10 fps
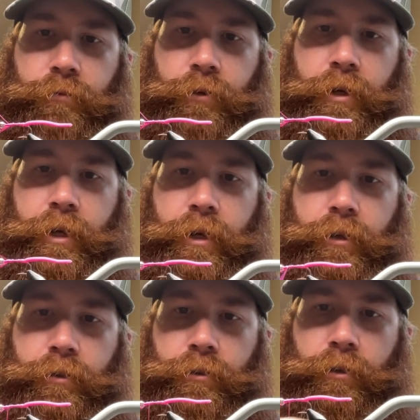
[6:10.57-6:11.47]
free
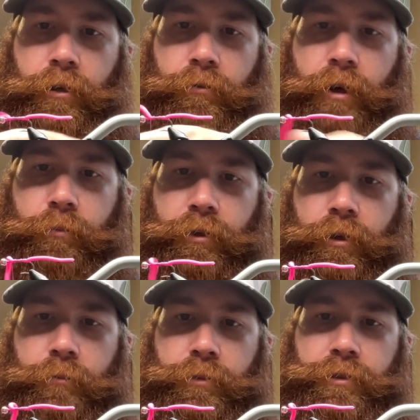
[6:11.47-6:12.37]
hand, kind of wrap it
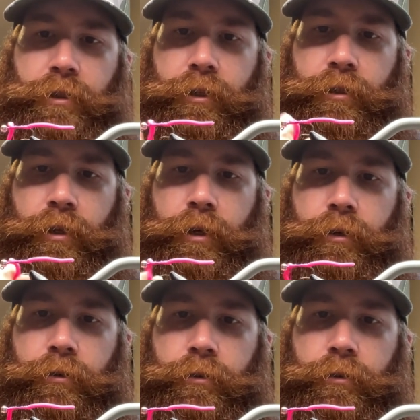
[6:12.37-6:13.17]
up just like that.